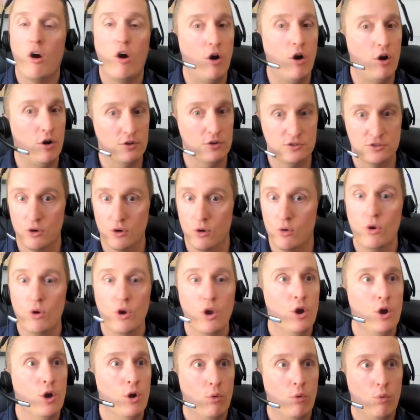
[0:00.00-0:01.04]
Also,
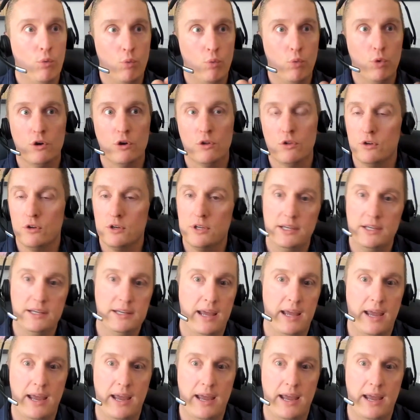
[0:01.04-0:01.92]
we're looking